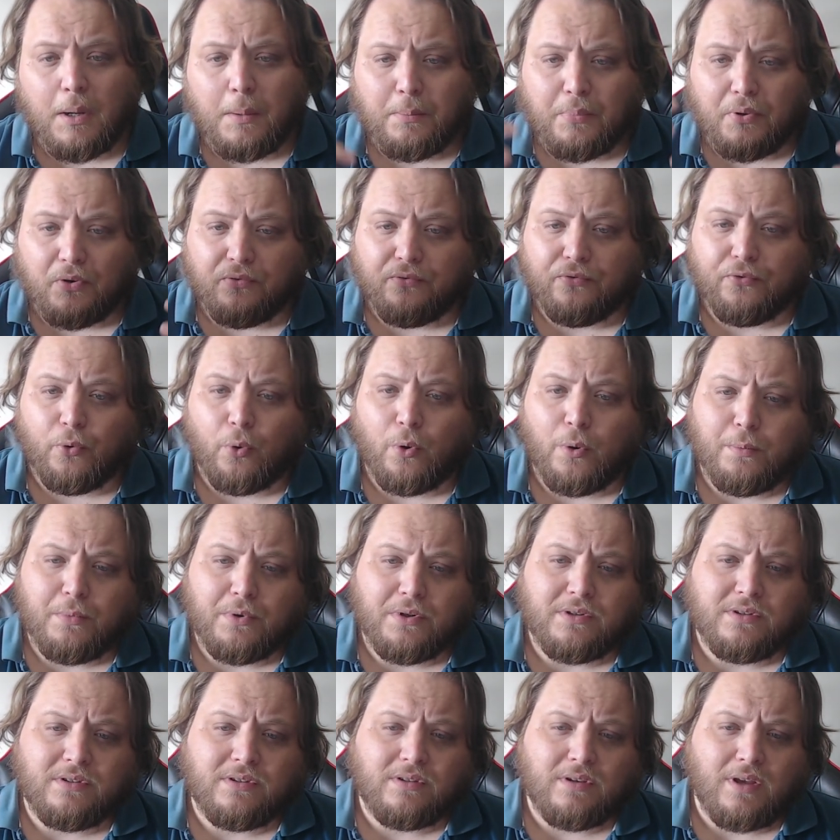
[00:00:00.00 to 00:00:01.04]

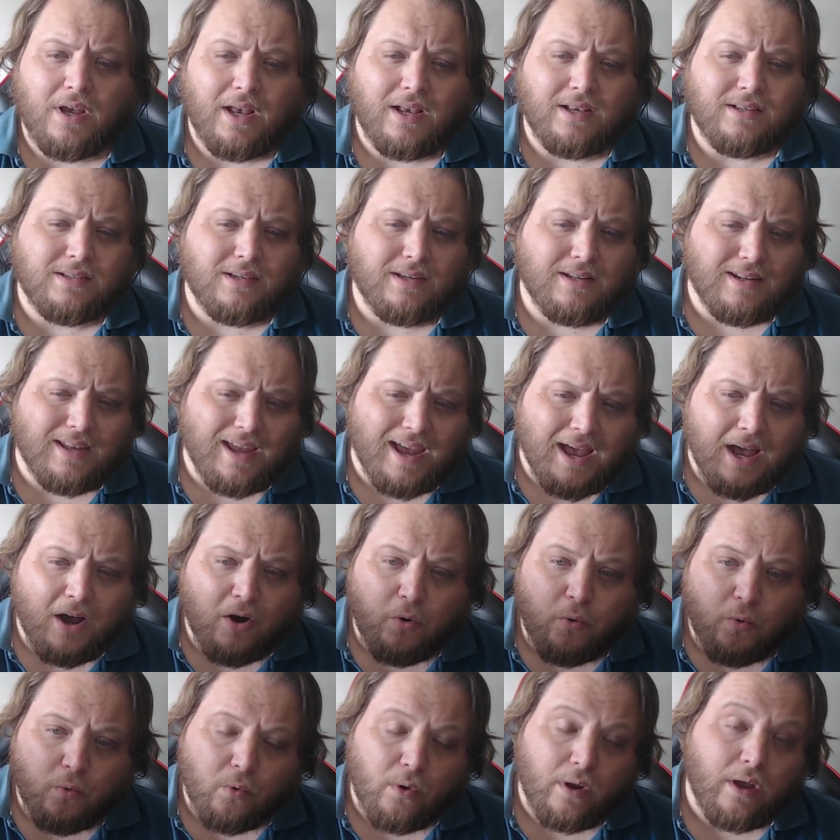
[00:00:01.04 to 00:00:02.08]
performance as in how
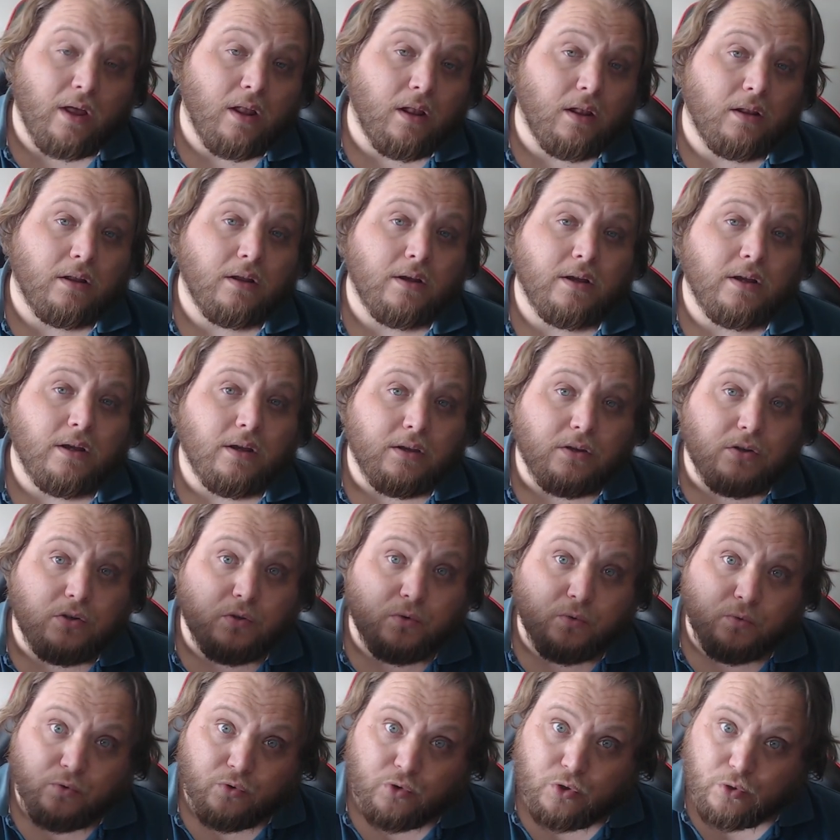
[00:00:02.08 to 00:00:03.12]
well
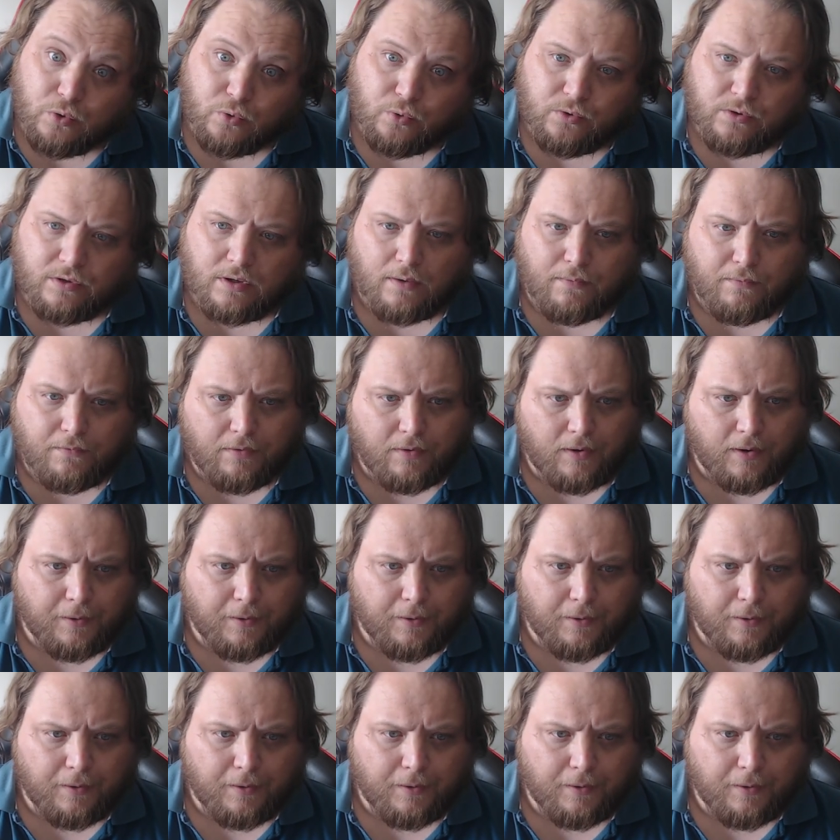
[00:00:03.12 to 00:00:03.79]
you do something.